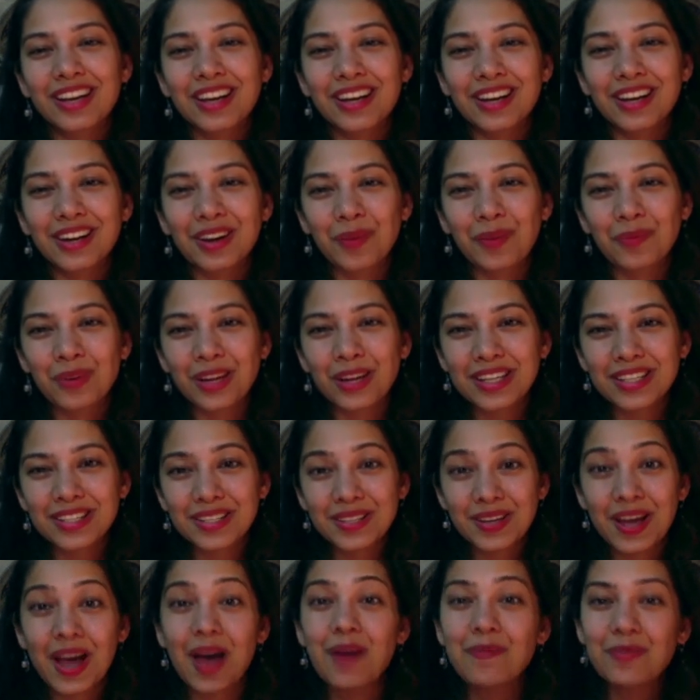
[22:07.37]
God bless you.
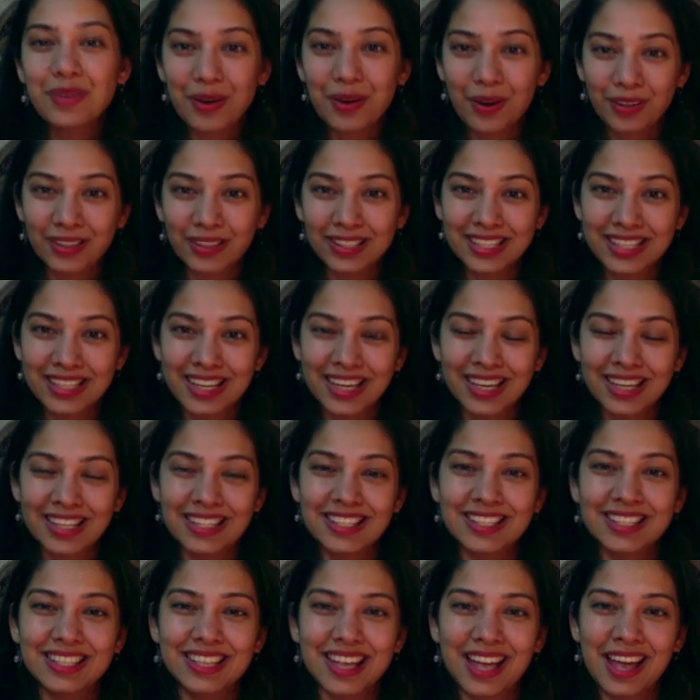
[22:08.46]
Happy
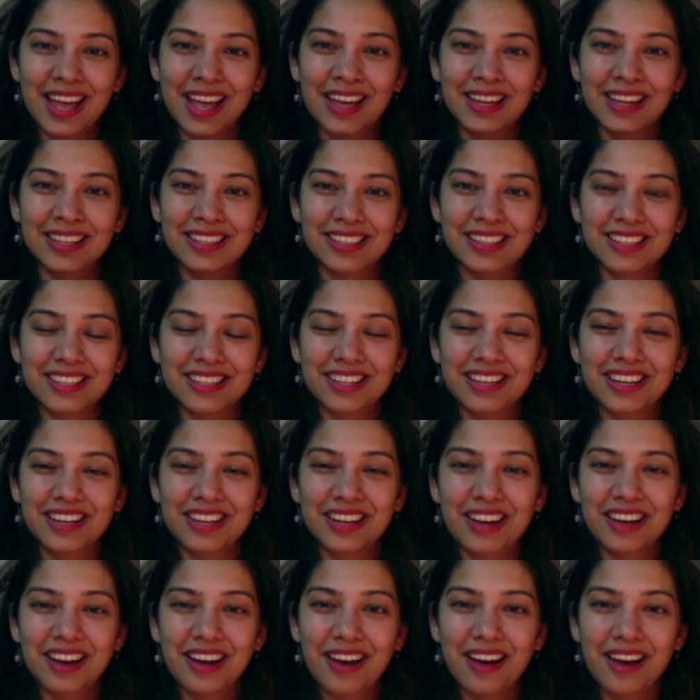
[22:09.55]
holidays, and
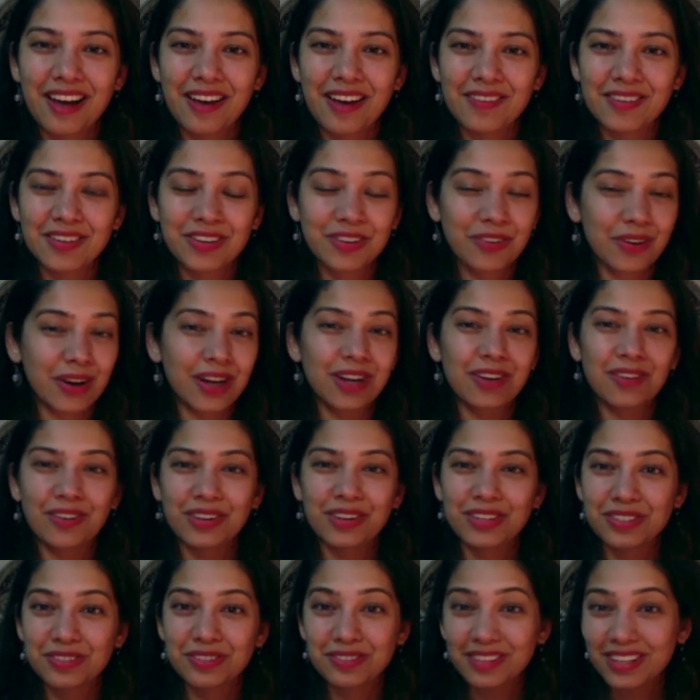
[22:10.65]
have a great rest
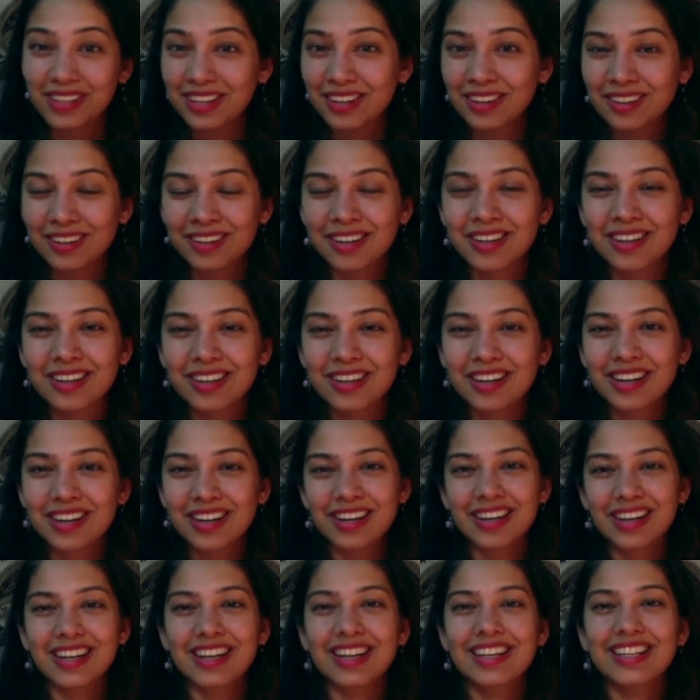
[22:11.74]
of the year.
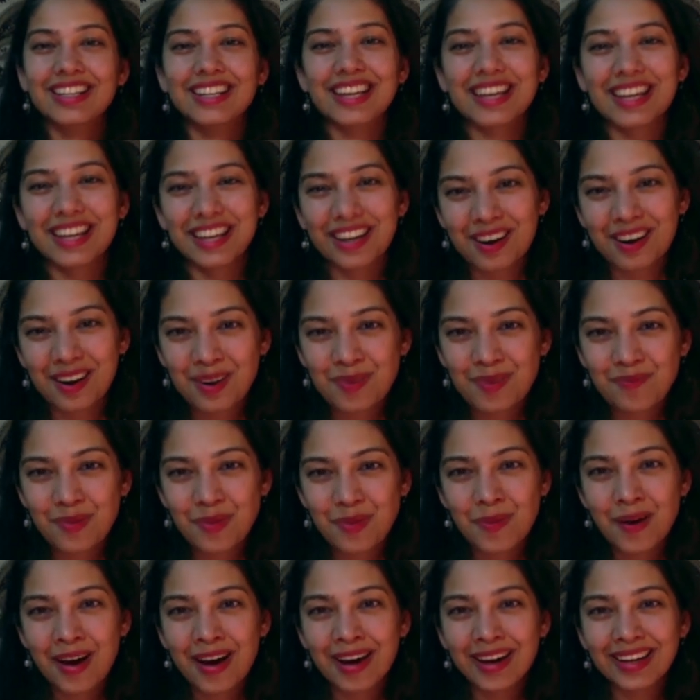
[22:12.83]
Take care.
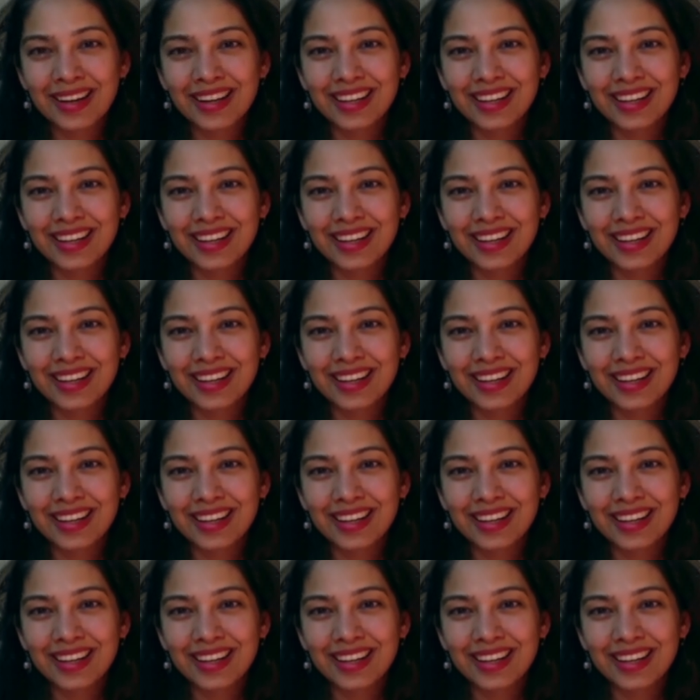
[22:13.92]
Bye-bye.